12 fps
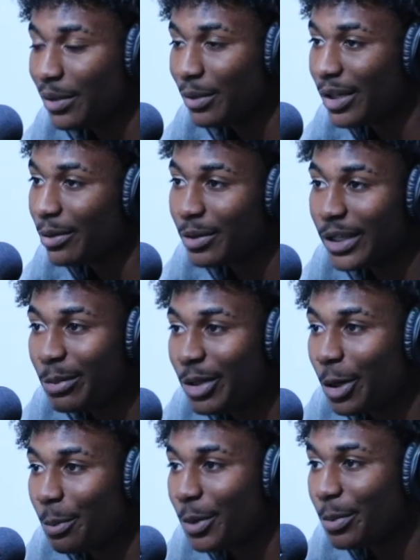He he he be
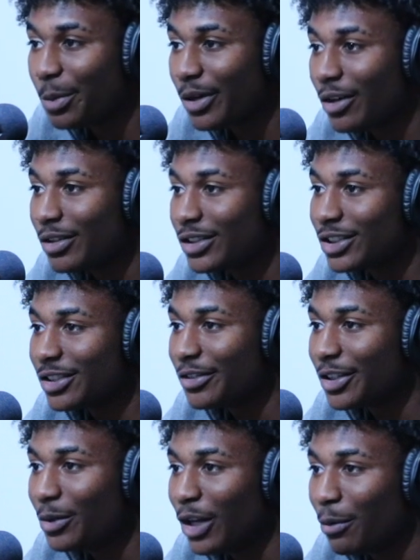helping me put on and stuff.
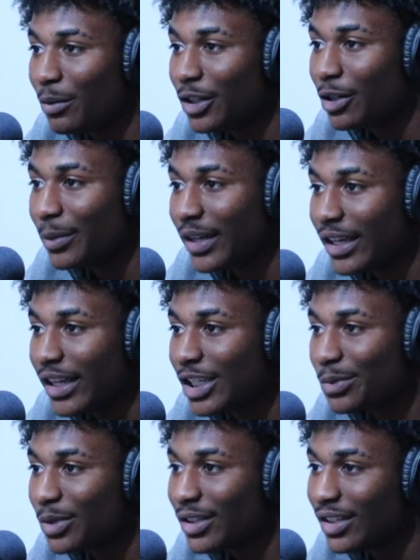Yeah, we opening up at
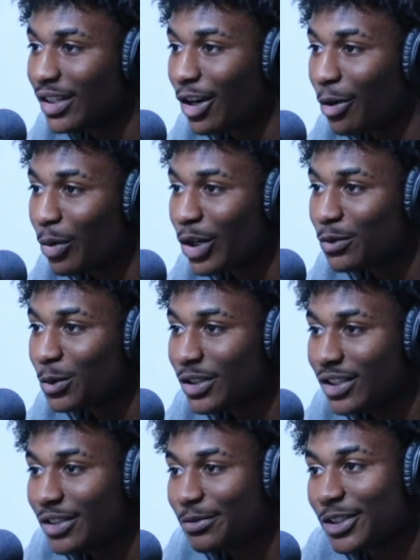Gas Money on March
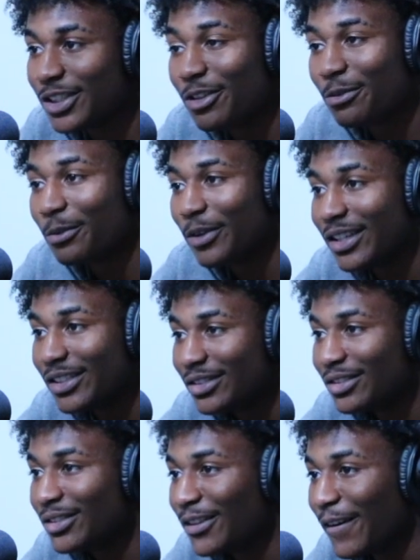14th for Stunna 4 Vegas.
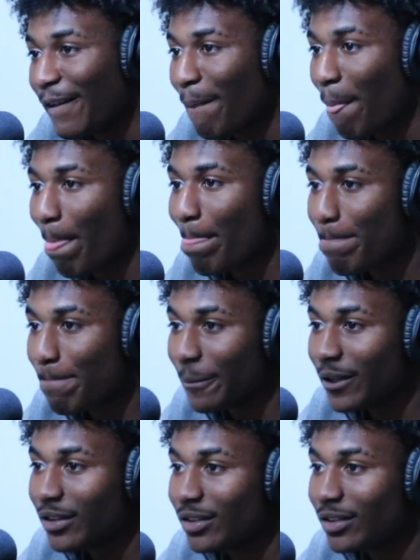On March 14th, so it's like yeah.